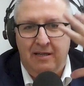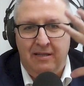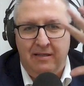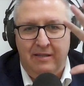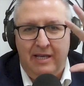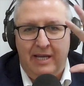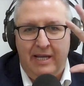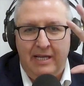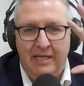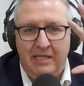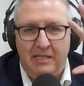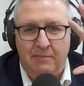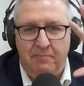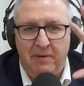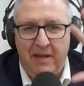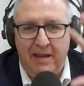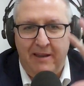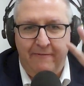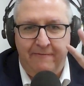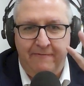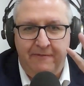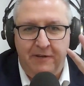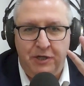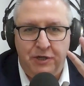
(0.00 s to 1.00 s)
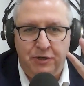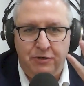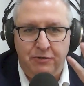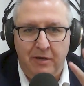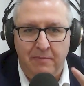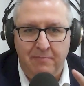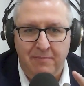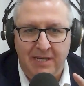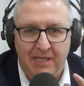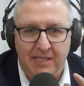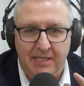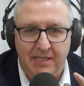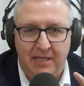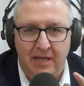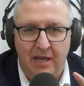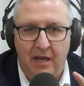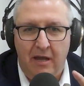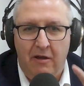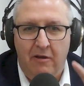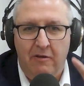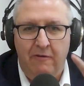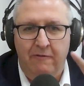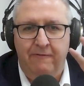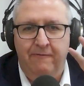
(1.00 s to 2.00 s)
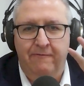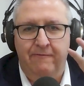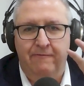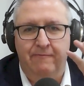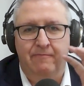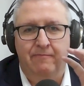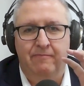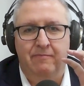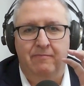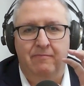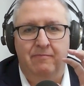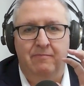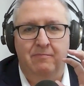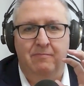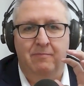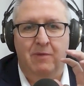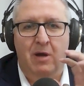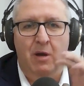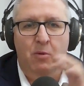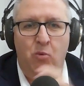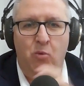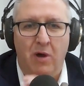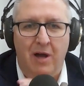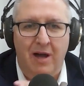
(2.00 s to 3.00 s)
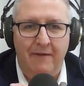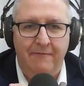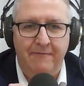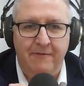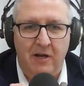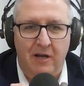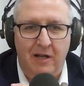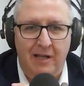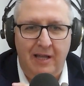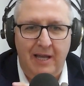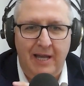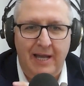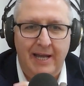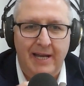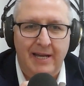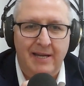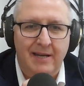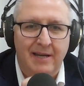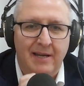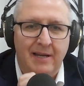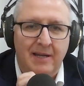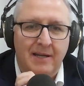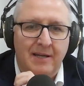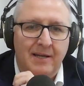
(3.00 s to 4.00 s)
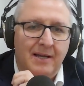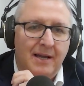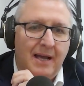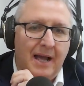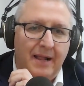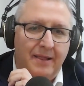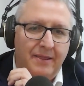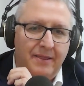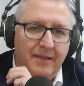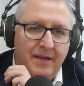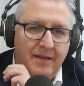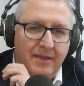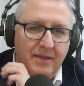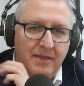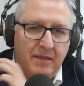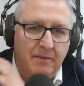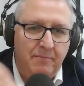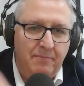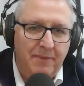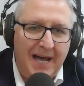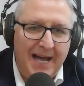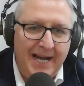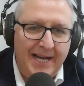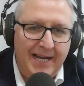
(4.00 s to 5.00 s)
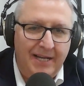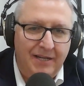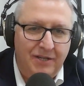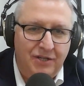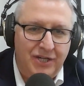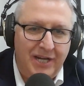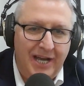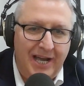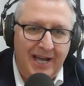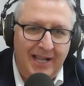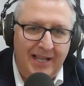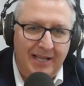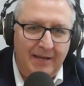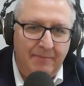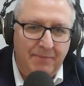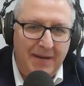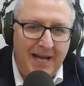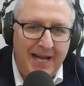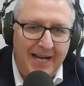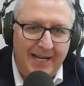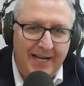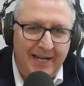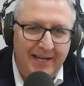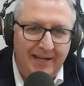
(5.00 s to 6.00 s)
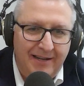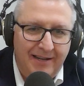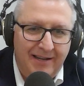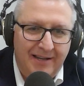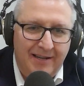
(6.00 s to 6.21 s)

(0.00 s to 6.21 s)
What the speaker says: There's beneficiary myself, my wife Colleen, and then the bucket, Charlie Bucket